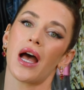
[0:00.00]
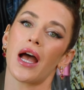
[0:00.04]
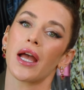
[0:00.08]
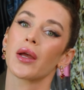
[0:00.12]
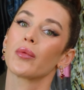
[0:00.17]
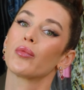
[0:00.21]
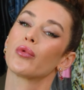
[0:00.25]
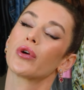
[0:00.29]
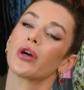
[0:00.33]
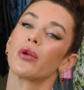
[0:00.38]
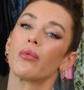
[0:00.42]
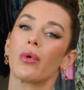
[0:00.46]
I
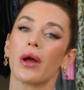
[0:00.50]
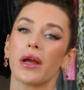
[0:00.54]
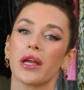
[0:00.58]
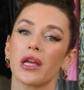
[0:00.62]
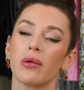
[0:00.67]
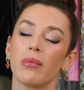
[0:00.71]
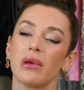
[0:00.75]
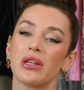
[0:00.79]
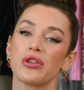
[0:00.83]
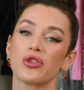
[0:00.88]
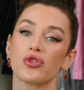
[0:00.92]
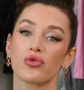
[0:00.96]
would
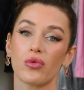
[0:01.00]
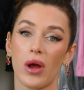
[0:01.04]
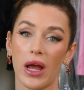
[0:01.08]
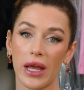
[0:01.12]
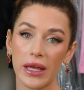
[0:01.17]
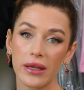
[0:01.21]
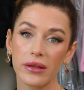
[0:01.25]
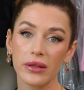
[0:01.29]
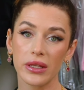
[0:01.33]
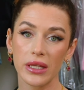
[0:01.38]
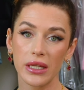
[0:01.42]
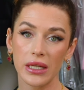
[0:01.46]
recommend dry
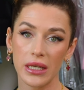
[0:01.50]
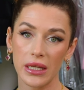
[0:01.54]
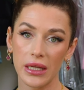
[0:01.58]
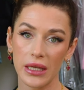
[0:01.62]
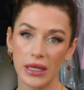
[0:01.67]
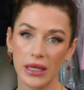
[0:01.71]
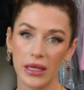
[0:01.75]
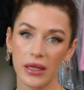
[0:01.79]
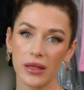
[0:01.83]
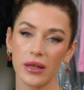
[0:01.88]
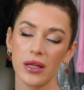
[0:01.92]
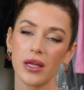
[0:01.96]
cleaning
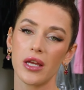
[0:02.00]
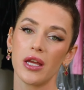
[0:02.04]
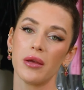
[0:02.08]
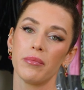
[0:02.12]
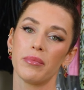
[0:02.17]
it